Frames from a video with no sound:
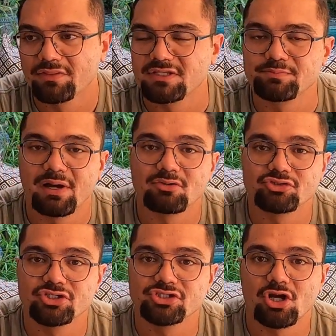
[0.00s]
These
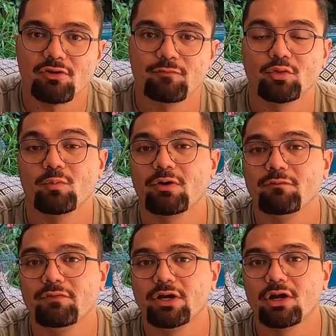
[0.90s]
boundaries are for the
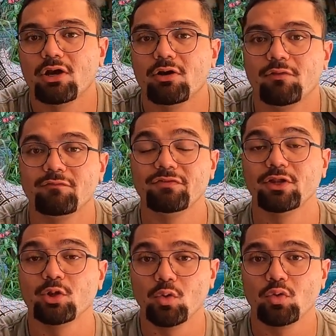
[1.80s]
welfare of
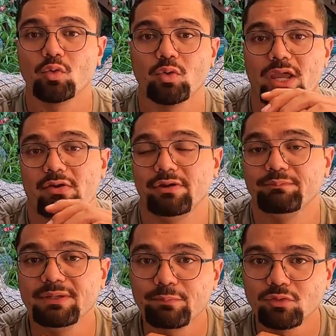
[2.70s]
the local Karen
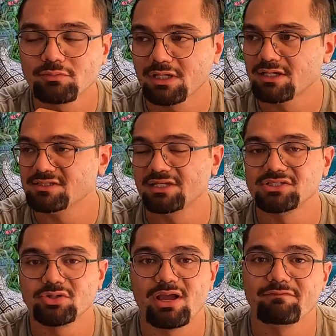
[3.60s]
people, because they
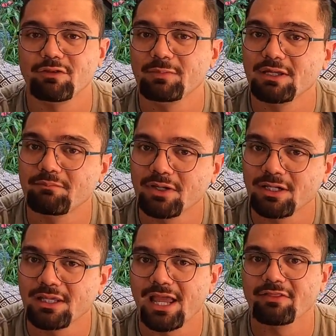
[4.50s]
still have to make money,